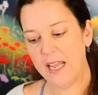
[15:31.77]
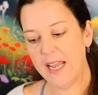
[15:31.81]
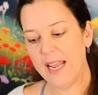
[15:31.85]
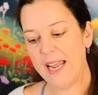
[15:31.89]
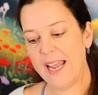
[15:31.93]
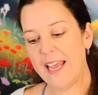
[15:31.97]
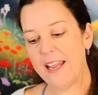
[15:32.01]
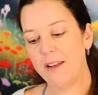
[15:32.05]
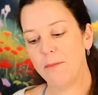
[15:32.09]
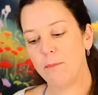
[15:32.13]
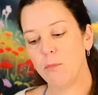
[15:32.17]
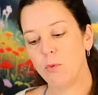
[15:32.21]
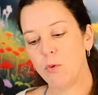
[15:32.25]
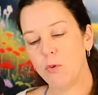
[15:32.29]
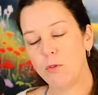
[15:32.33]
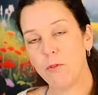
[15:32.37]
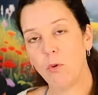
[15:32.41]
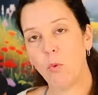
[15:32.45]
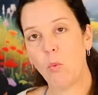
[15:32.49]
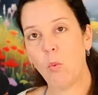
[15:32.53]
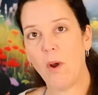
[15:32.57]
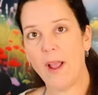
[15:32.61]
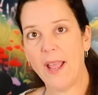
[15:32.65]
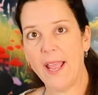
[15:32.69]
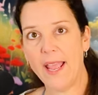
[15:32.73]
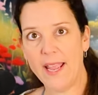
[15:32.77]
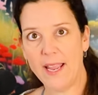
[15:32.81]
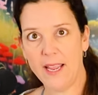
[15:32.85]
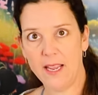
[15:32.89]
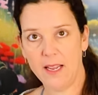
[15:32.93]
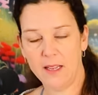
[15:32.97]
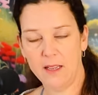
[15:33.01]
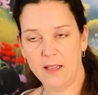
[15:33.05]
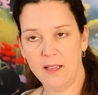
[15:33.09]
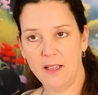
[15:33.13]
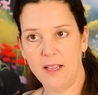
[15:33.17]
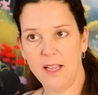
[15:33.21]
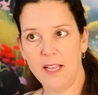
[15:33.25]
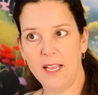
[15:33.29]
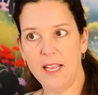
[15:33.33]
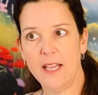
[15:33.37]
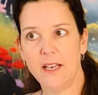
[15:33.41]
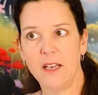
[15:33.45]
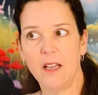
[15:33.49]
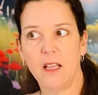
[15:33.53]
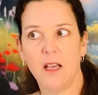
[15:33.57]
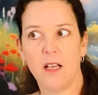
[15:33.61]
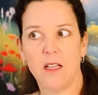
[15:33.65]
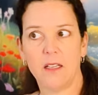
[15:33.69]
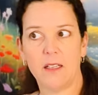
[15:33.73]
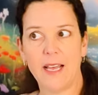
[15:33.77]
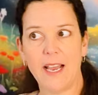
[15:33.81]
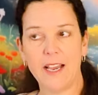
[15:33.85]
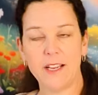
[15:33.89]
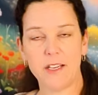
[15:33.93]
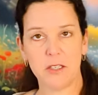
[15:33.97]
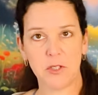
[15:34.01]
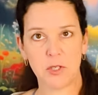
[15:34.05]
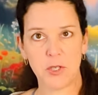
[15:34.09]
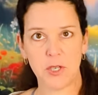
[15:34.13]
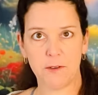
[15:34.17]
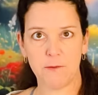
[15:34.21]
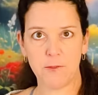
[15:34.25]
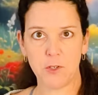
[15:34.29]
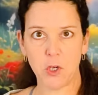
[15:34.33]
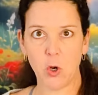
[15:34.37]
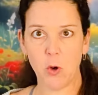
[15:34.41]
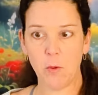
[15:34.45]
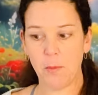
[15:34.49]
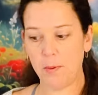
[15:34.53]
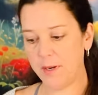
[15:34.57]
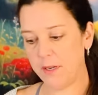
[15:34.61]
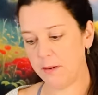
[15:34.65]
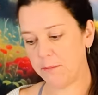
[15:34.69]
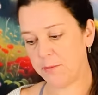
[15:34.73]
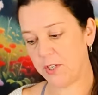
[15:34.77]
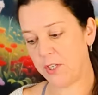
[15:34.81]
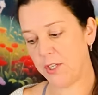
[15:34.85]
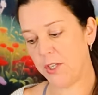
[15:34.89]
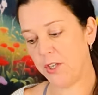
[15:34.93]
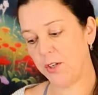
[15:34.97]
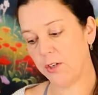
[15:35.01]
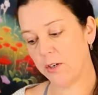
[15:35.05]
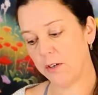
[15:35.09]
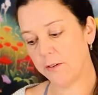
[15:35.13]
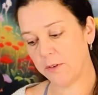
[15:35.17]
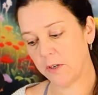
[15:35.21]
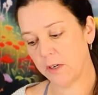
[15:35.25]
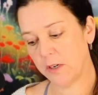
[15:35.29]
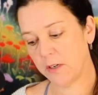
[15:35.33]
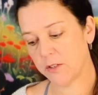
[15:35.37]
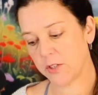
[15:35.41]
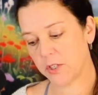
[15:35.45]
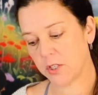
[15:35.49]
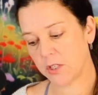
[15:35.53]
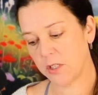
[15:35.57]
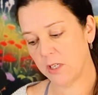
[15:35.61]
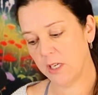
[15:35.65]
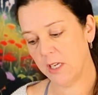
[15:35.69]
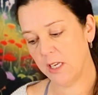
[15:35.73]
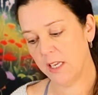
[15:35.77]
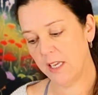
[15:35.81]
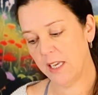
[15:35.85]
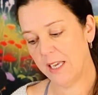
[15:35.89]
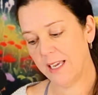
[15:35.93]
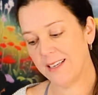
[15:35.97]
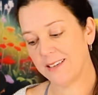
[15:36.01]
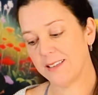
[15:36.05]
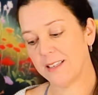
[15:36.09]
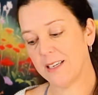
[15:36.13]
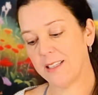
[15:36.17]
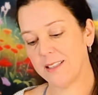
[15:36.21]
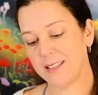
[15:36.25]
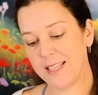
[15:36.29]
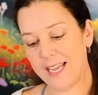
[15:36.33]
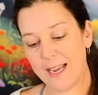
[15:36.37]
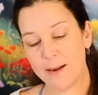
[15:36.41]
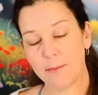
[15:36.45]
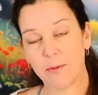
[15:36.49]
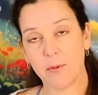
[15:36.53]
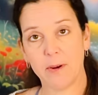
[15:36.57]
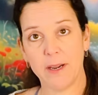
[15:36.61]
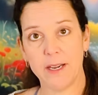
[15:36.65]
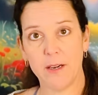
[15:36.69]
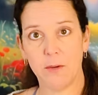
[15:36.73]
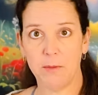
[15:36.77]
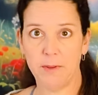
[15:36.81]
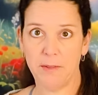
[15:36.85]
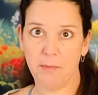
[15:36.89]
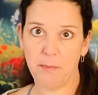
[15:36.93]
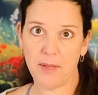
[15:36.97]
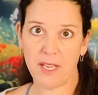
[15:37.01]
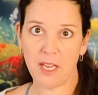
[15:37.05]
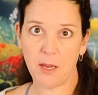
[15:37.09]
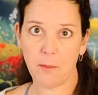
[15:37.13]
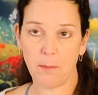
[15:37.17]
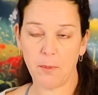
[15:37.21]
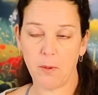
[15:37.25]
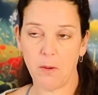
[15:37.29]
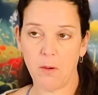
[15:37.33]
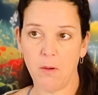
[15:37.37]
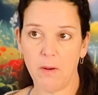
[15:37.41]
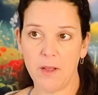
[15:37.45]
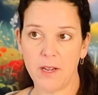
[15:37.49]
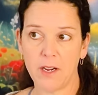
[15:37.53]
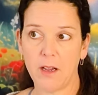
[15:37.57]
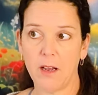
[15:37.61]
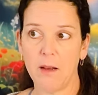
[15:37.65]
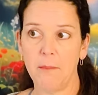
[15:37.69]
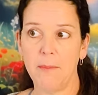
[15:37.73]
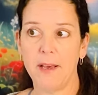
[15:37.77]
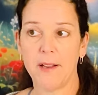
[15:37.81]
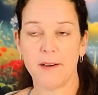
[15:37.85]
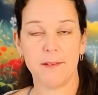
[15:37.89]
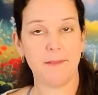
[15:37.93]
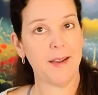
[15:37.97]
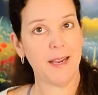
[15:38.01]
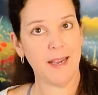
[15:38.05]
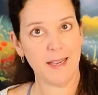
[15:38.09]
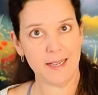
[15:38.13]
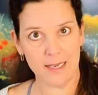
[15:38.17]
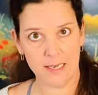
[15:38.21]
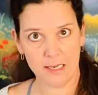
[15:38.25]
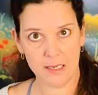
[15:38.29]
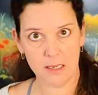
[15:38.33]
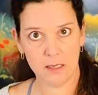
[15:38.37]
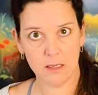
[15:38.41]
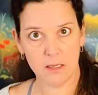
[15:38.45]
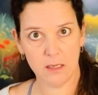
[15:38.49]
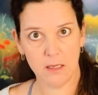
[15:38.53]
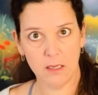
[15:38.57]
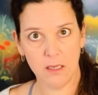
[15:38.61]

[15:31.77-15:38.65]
and move away and allow yourself to open up to the universe and collaborate with people and come out of hiding